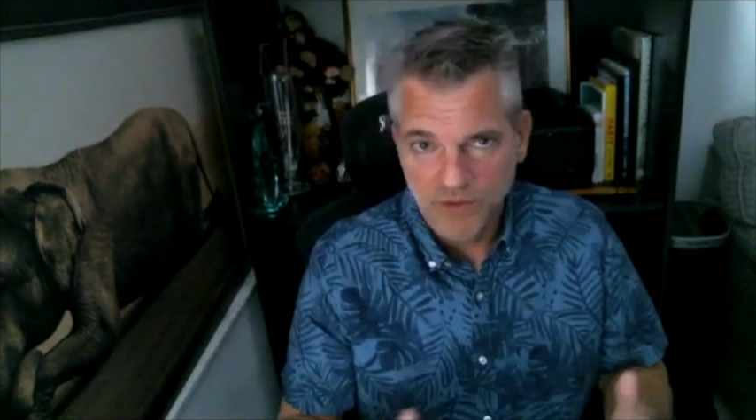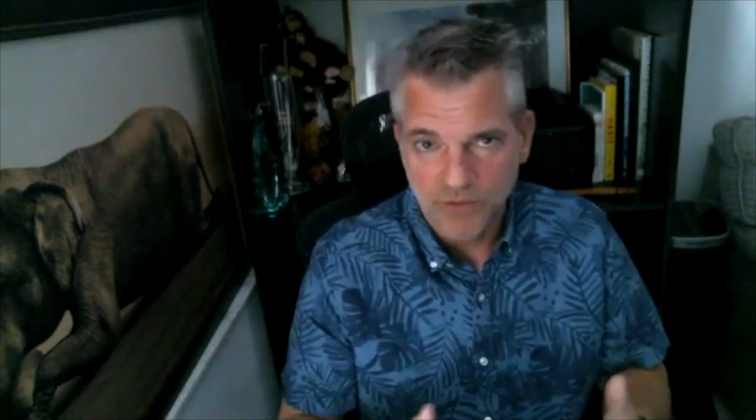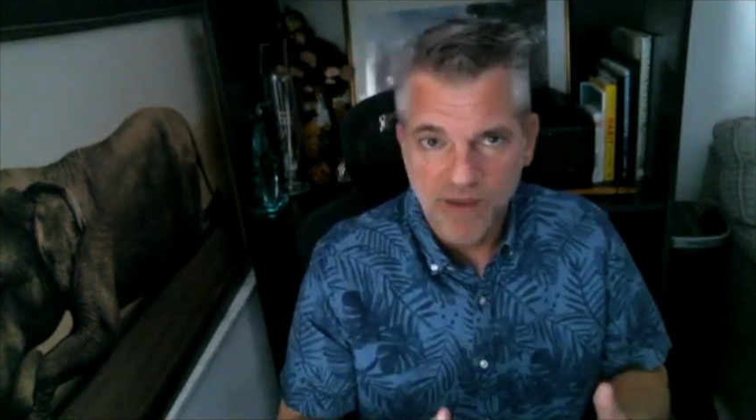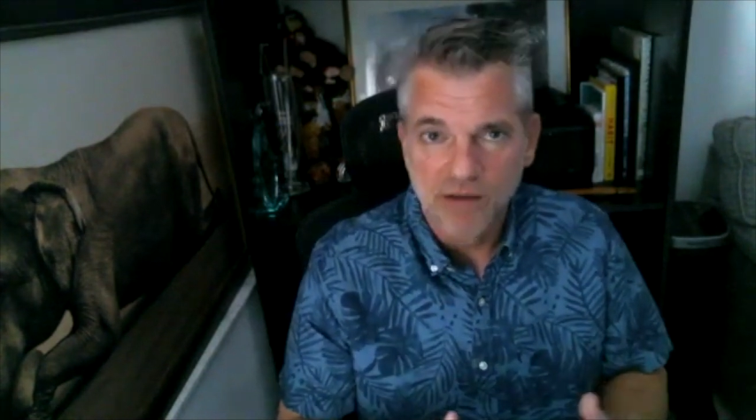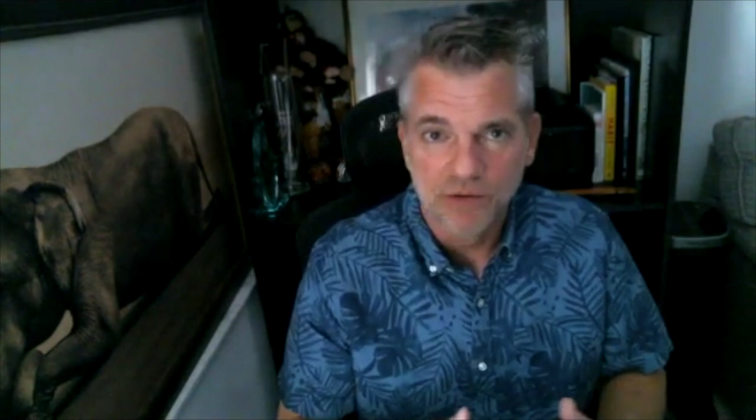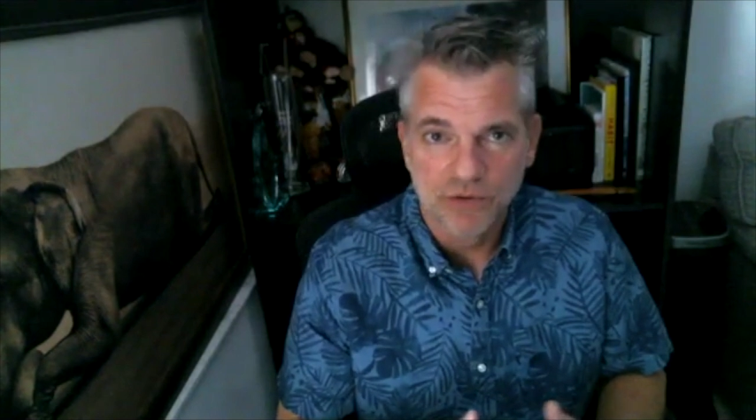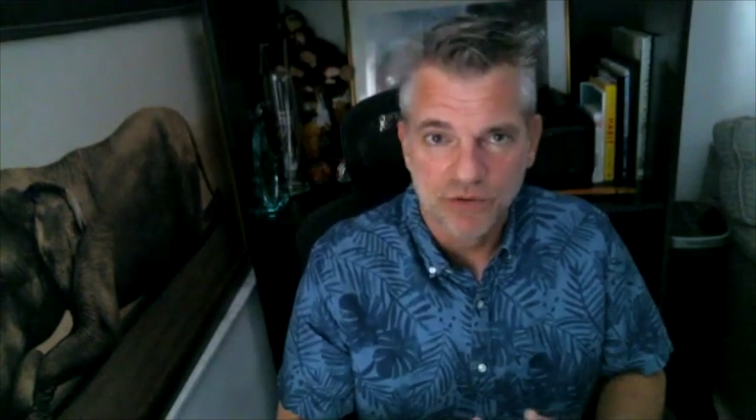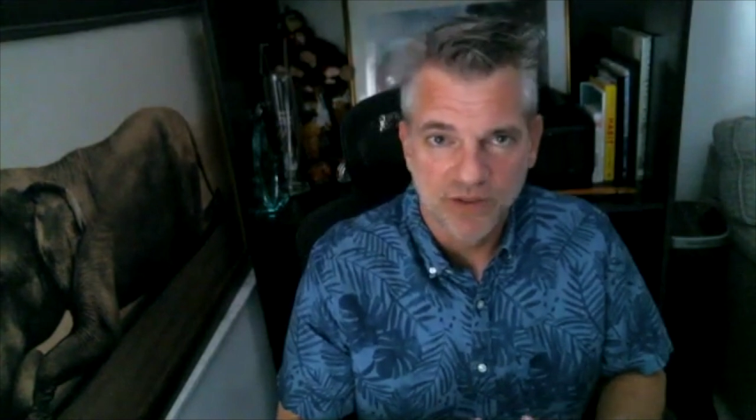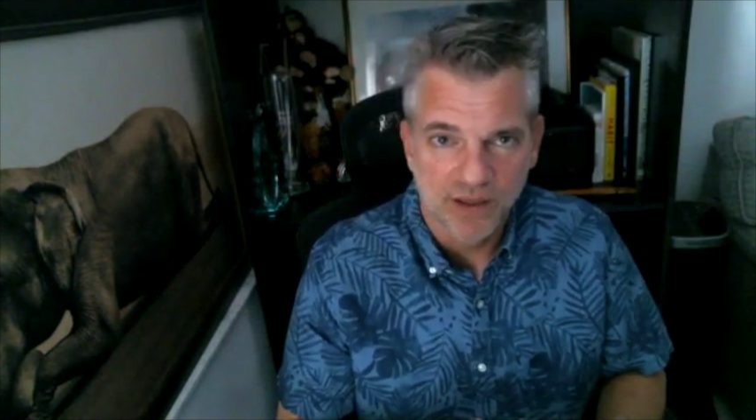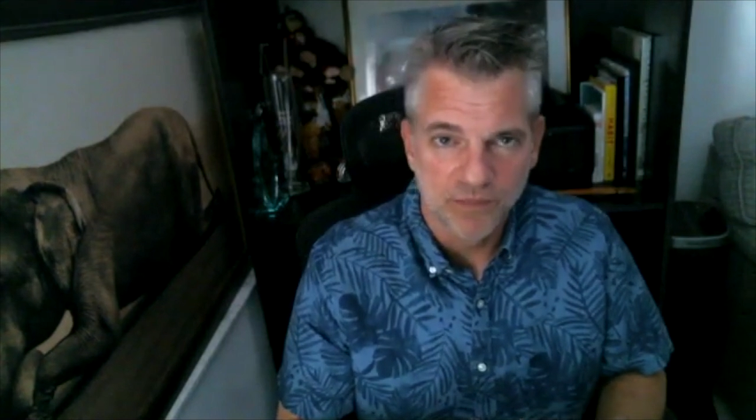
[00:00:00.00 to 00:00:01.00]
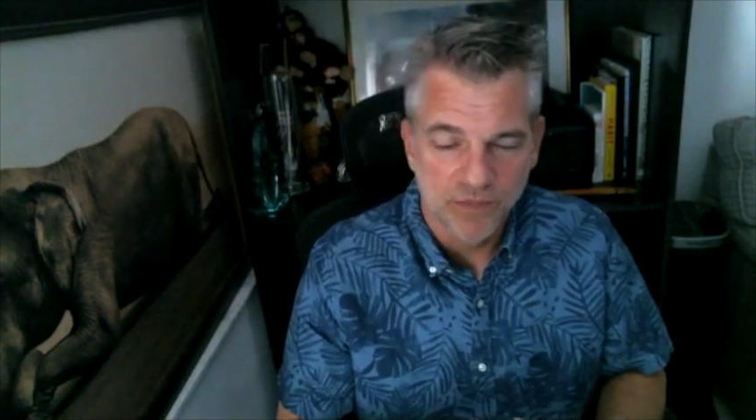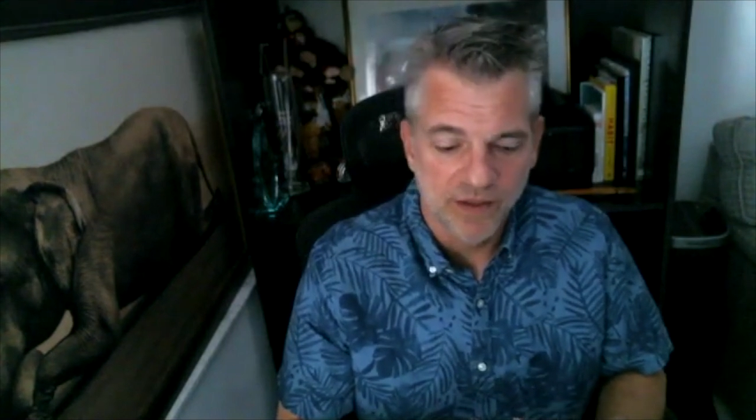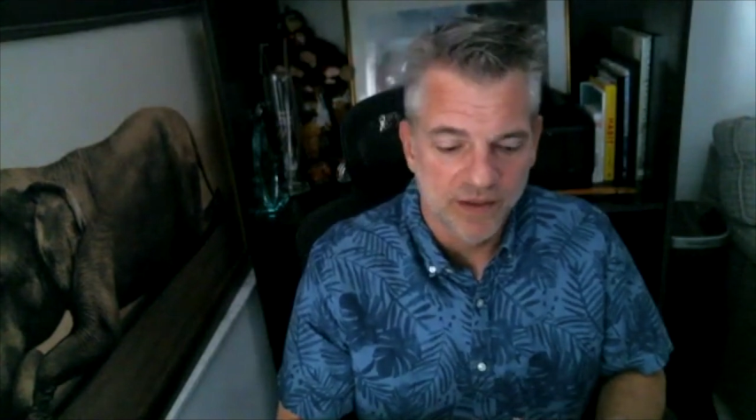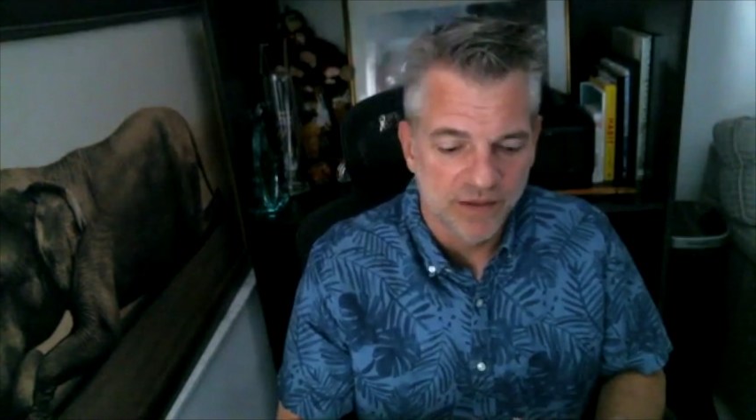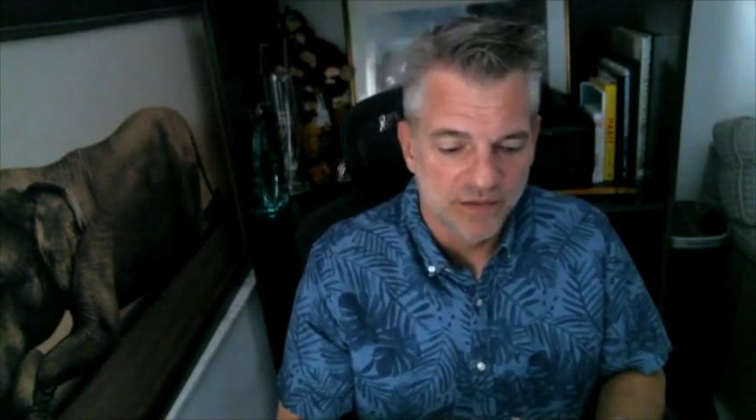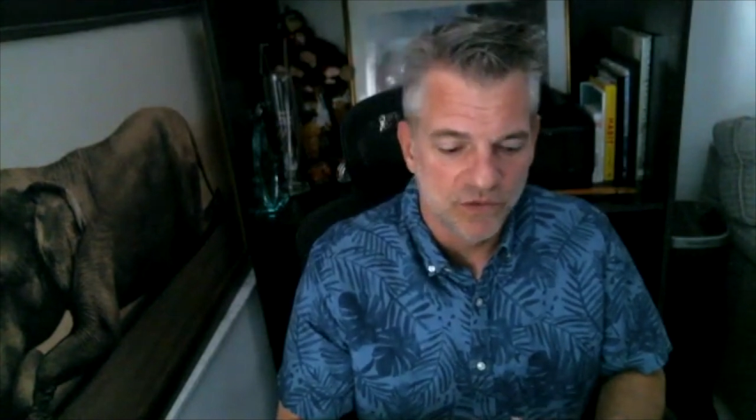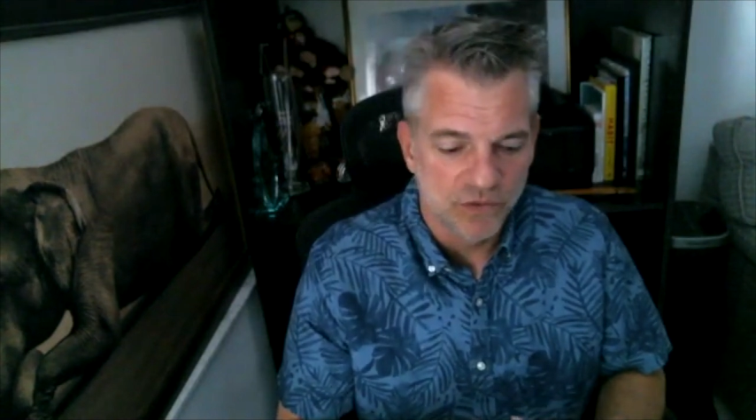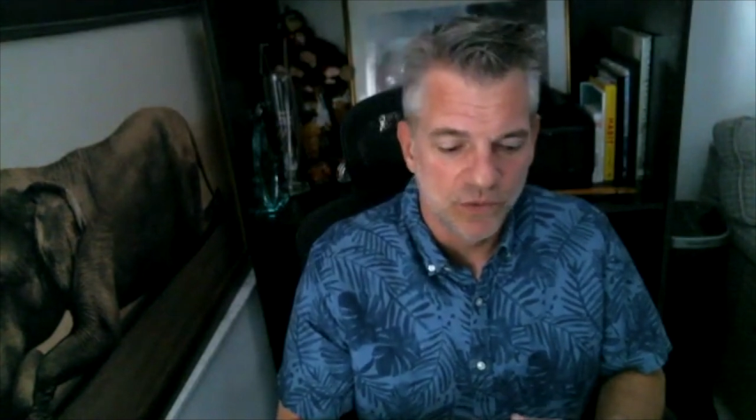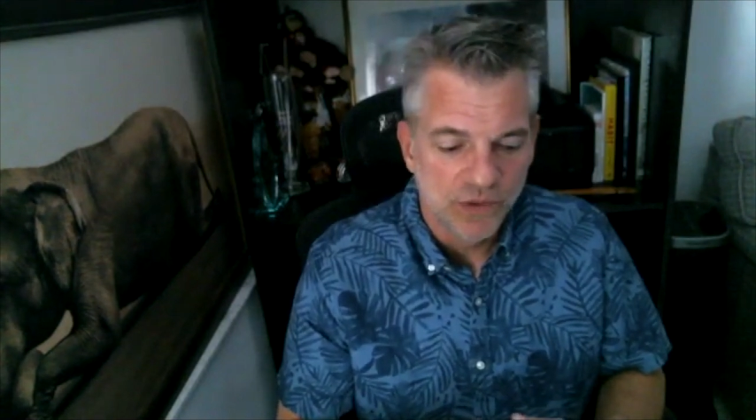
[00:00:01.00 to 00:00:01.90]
value your time to